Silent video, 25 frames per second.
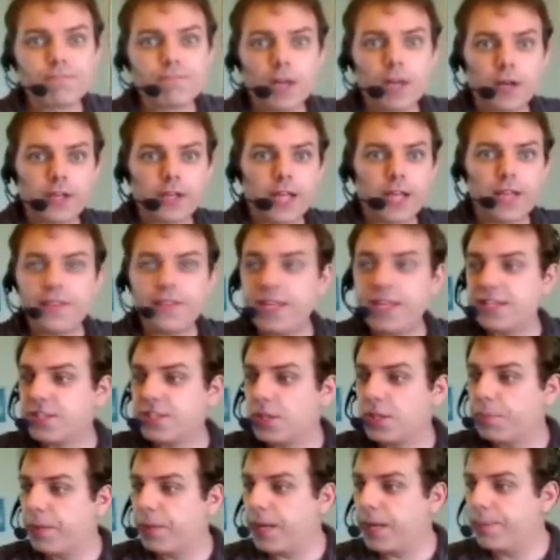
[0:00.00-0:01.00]
Okay, these are
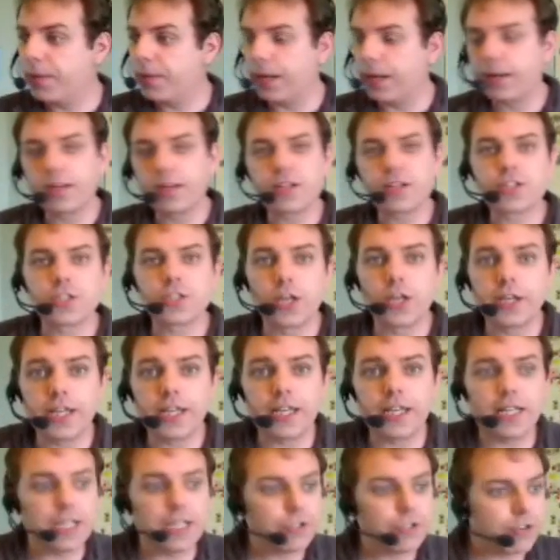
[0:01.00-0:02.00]
the people I'm going to
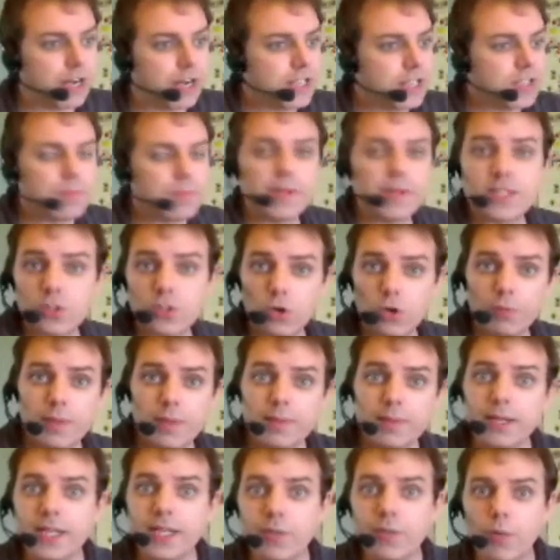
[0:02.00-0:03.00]
psychically transmit all my
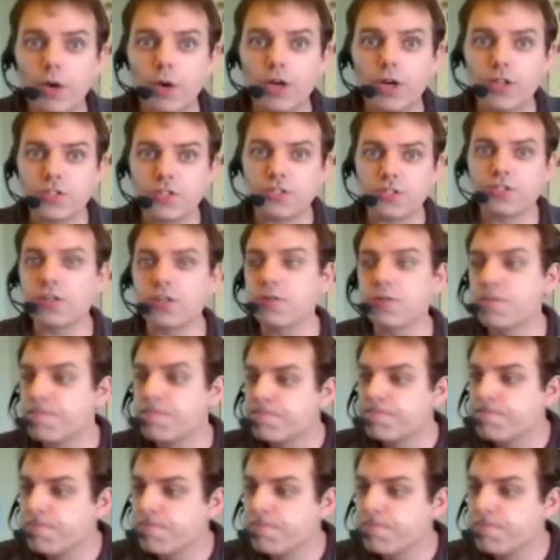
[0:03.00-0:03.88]
bloody words to.